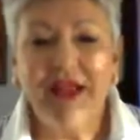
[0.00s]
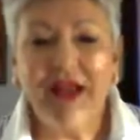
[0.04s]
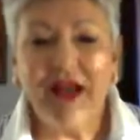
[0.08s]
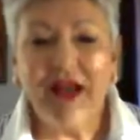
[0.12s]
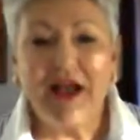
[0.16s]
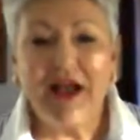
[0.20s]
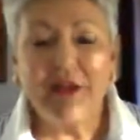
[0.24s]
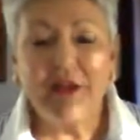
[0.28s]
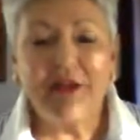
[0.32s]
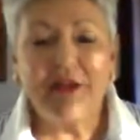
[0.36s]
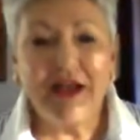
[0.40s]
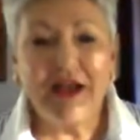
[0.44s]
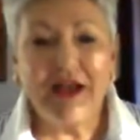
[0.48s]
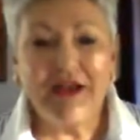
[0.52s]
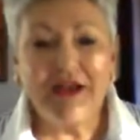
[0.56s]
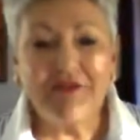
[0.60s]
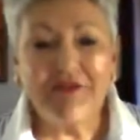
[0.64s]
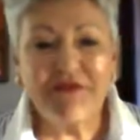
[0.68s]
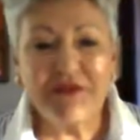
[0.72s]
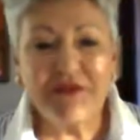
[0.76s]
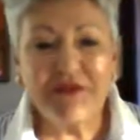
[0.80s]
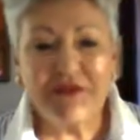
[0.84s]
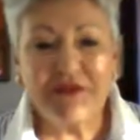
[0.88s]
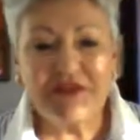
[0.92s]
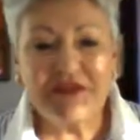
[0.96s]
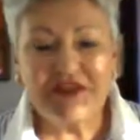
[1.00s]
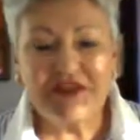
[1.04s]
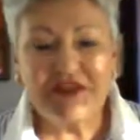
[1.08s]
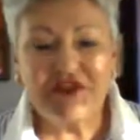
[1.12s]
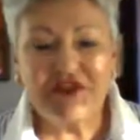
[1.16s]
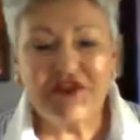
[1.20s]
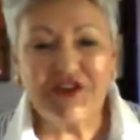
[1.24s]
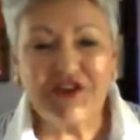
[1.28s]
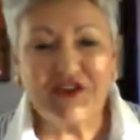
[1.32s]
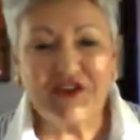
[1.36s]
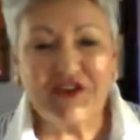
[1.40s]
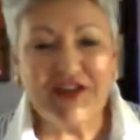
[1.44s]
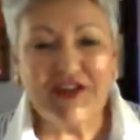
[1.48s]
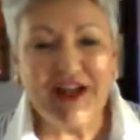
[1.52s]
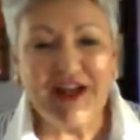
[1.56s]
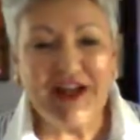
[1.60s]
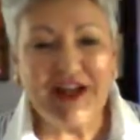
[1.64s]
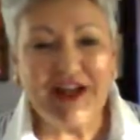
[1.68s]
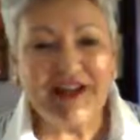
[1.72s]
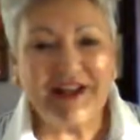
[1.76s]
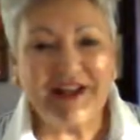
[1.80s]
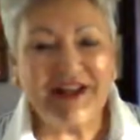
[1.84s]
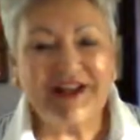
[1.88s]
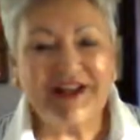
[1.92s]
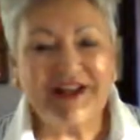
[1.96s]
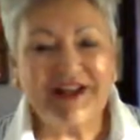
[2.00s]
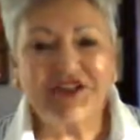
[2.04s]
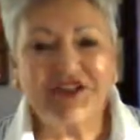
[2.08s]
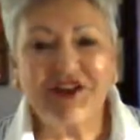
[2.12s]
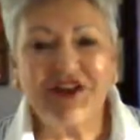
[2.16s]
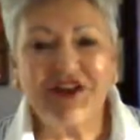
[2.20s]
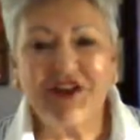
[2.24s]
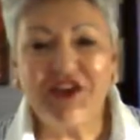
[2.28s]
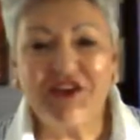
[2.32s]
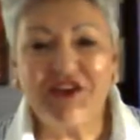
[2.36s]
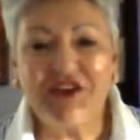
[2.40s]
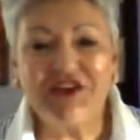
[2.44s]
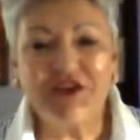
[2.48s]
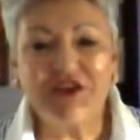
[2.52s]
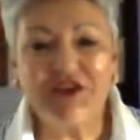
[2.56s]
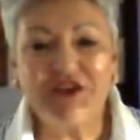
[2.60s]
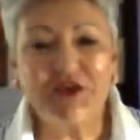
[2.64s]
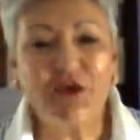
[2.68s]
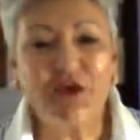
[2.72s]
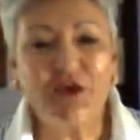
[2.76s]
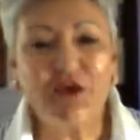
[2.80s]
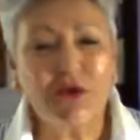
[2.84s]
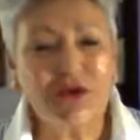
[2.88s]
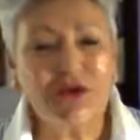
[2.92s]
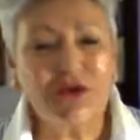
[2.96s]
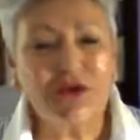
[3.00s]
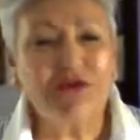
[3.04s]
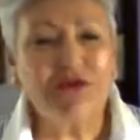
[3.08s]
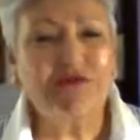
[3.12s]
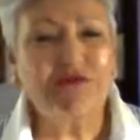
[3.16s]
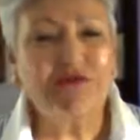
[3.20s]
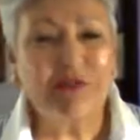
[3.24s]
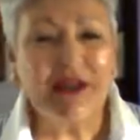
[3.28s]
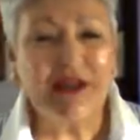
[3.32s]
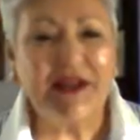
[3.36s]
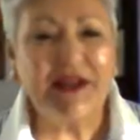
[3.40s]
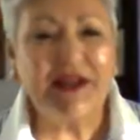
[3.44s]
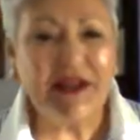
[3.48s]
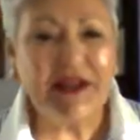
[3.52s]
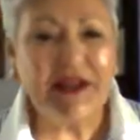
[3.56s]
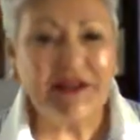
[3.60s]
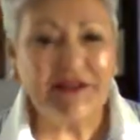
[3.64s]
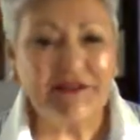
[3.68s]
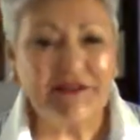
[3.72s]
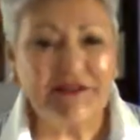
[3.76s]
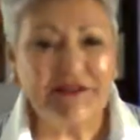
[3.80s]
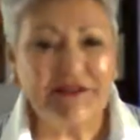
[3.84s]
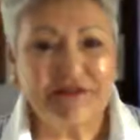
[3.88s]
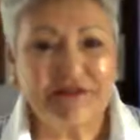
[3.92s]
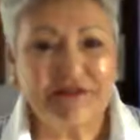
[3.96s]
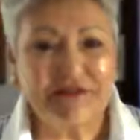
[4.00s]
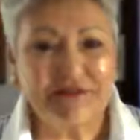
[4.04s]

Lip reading: I applied for the position and got it, and it changed the course of my life.